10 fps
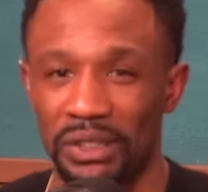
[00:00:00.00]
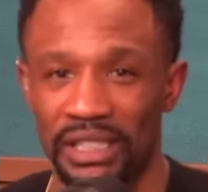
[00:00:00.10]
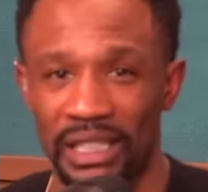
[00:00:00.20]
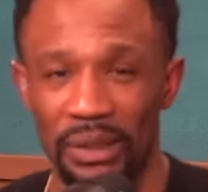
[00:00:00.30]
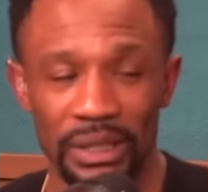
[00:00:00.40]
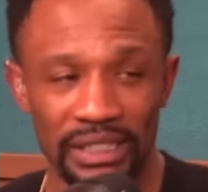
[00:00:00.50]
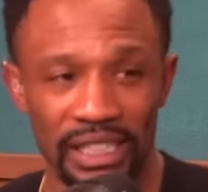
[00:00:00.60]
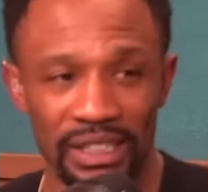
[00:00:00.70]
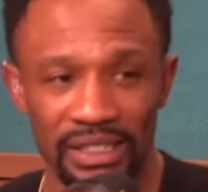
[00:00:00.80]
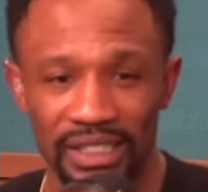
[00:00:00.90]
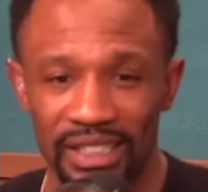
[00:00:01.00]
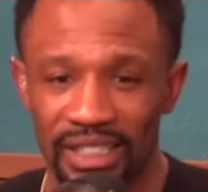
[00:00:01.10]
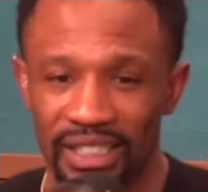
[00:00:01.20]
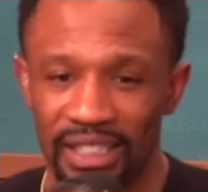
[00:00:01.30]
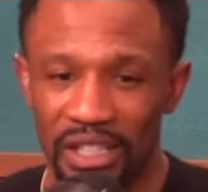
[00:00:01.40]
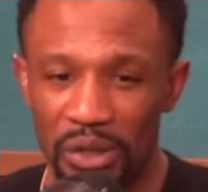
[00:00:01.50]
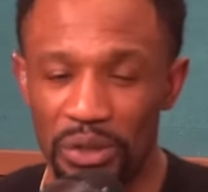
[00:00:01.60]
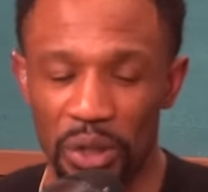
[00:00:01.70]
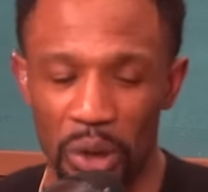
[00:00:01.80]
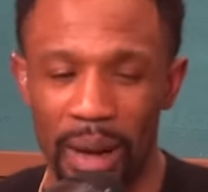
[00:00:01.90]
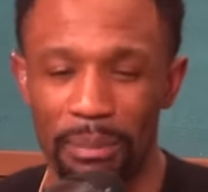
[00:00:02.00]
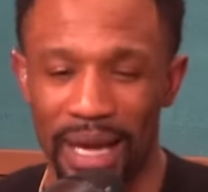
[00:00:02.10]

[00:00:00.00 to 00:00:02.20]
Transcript: story that I want to tell you stole my